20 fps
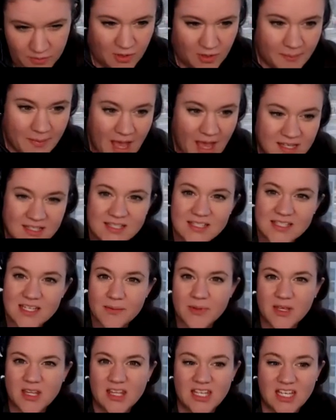Now, mass is
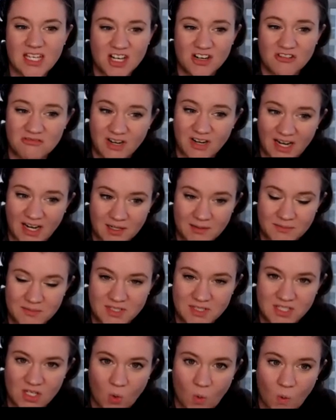typically in grams,
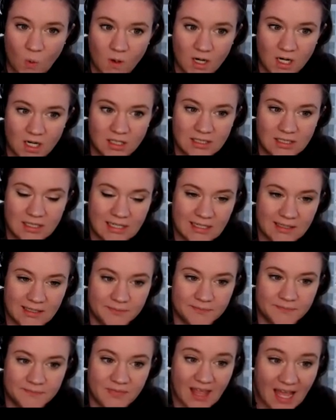or
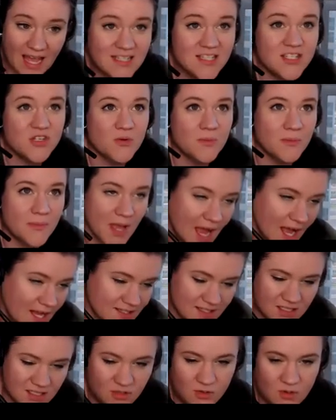that's your mass,
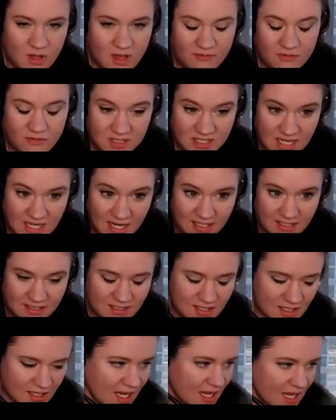and you know that from science
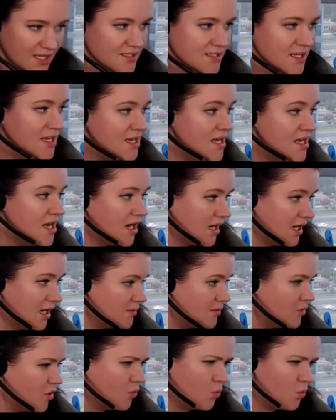class.
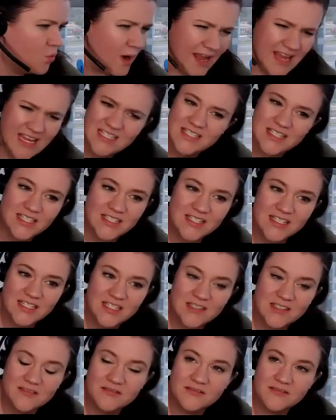Weight isn't